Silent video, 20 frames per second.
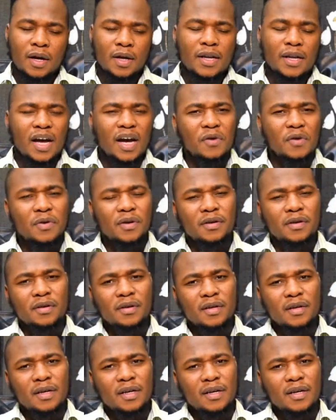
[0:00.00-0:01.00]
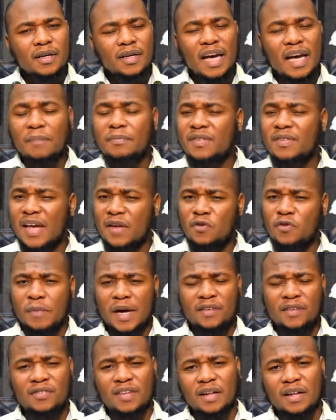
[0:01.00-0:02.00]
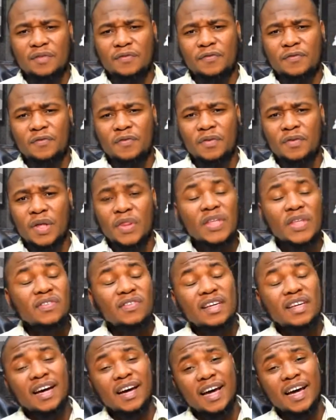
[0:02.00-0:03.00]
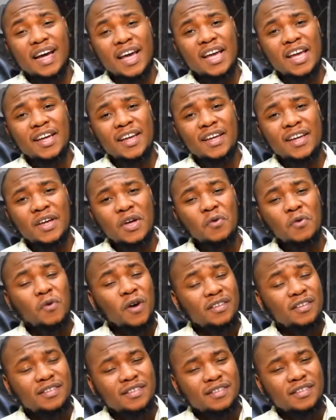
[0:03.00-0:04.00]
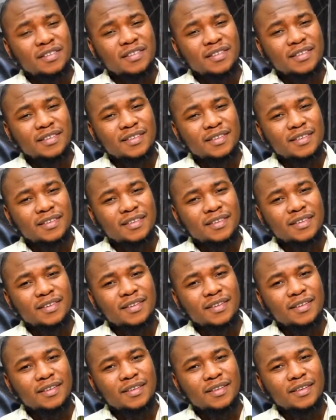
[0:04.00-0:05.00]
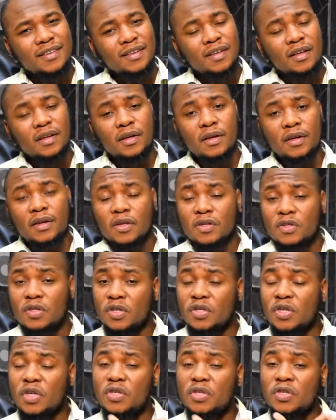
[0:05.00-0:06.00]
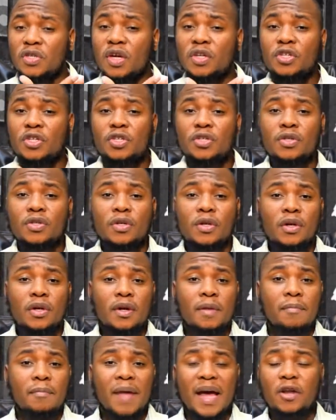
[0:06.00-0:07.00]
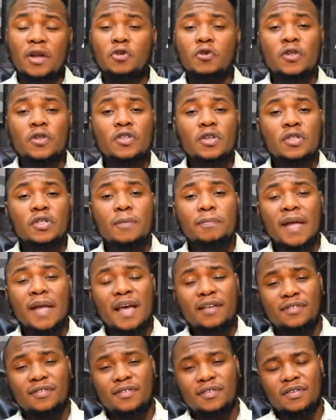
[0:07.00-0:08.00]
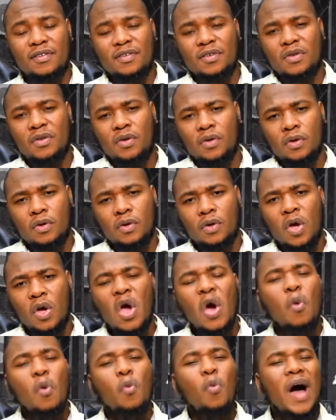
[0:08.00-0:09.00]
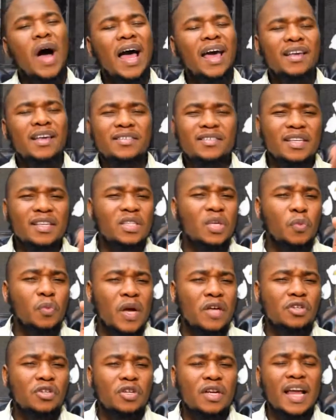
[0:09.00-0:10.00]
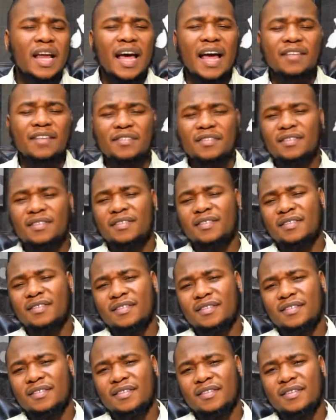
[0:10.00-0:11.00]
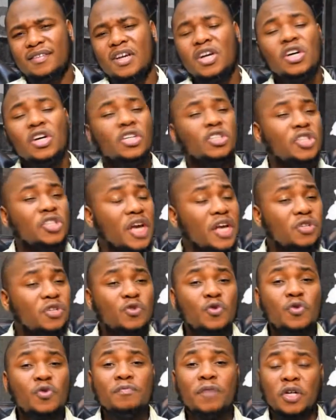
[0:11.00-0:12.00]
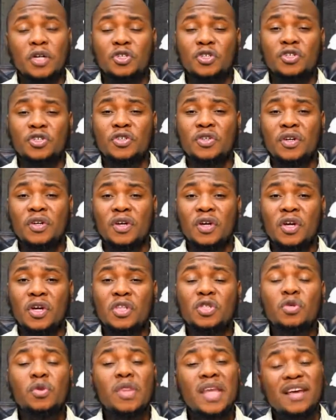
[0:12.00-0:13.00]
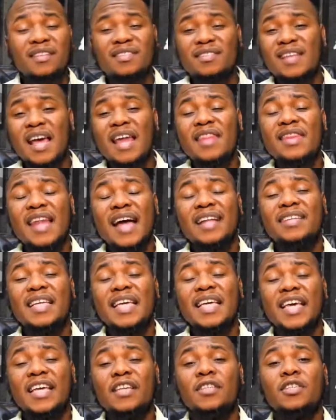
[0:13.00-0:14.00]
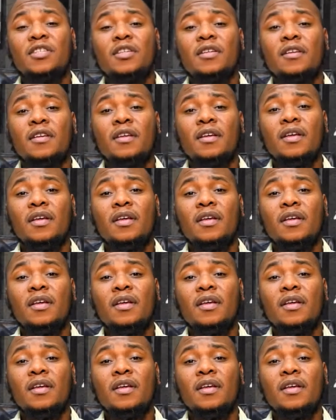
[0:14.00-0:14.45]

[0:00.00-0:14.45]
Now, I'm saying to myself, this guy was such and such manager in such a place. Why his situation has changed so much? to the extent that he's